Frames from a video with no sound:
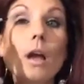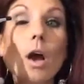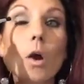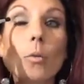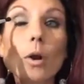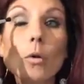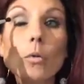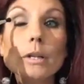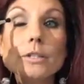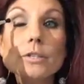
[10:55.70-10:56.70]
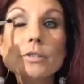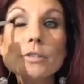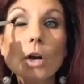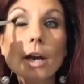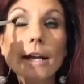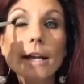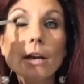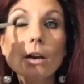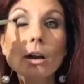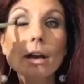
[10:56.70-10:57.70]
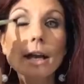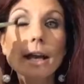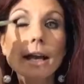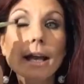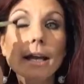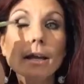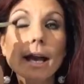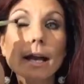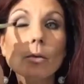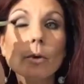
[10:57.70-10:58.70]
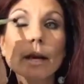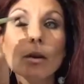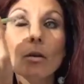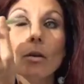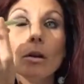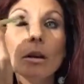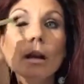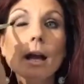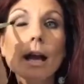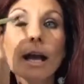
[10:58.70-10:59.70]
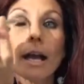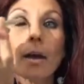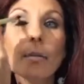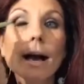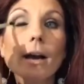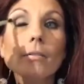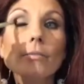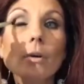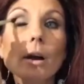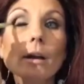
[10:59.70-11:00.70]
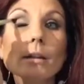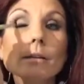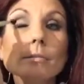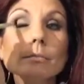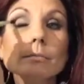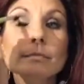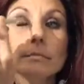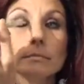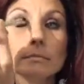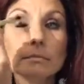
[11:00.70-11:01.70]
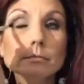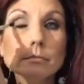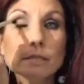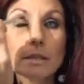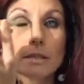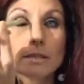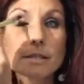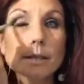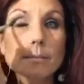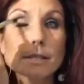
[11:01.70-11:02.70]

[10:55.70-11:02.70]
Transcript: And we're going to start here and kind of wiggle and go back and forth. Same